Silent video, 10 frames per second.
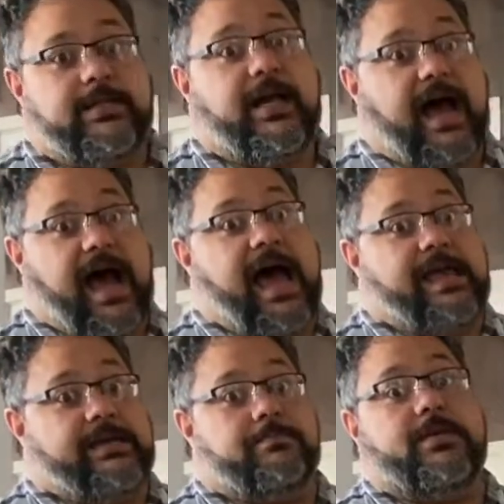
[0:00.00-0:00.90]
I
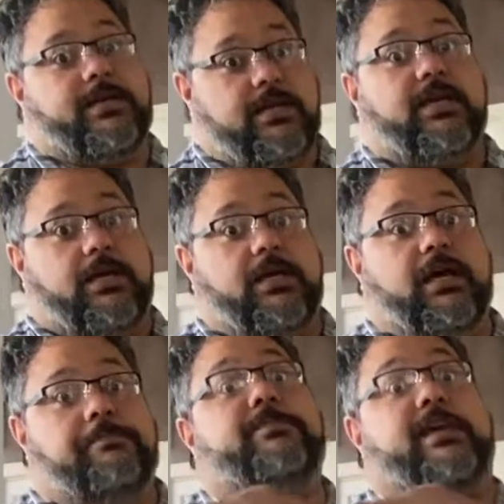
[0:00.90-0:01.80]
am
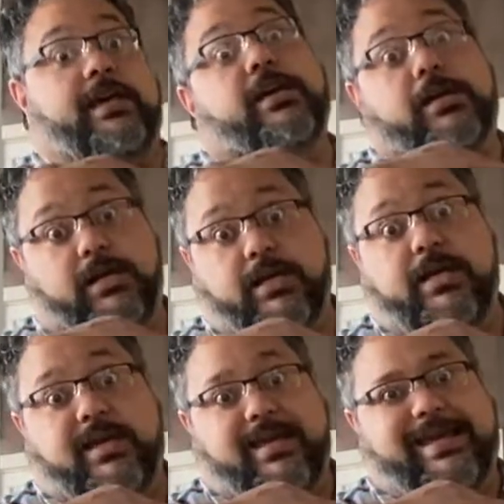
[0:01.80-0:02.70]
up to here,
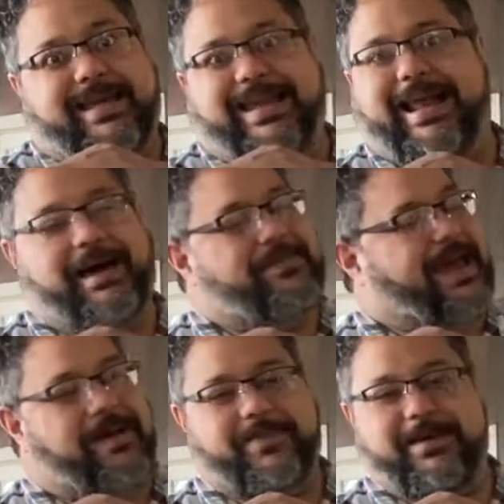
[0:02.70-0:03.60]
and I'm
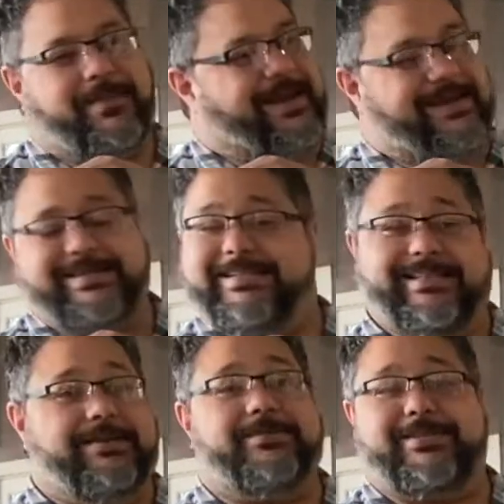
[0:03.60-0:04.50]
happy about it because
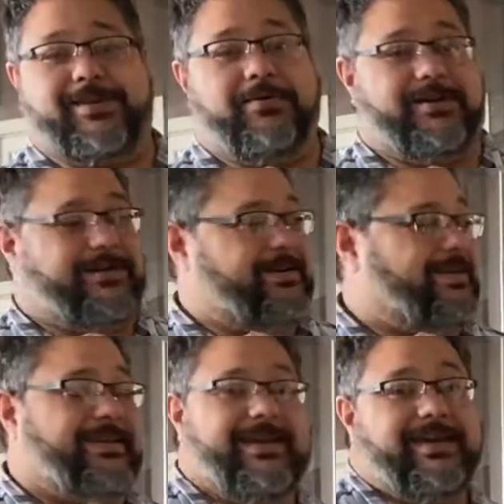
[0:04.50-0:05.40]
it was so good.
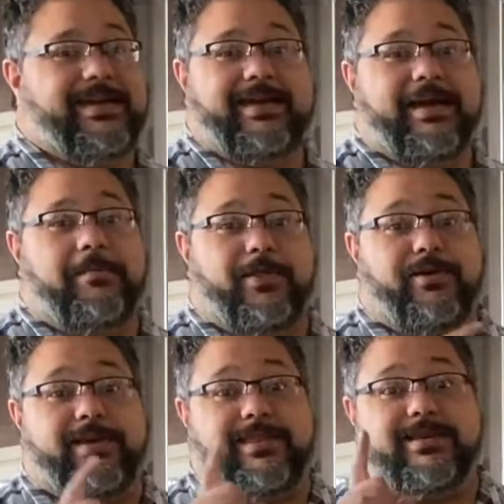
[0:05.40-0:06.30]
But look
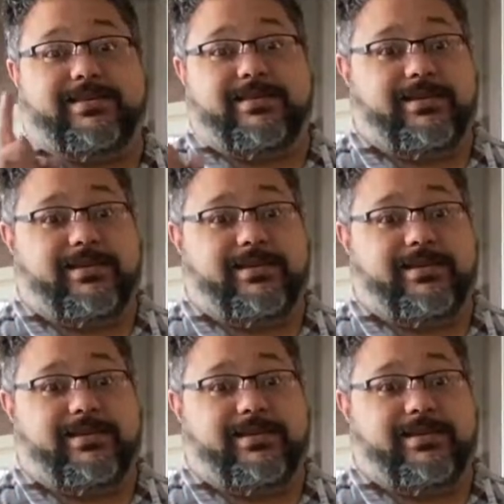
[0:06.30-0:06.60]
at this.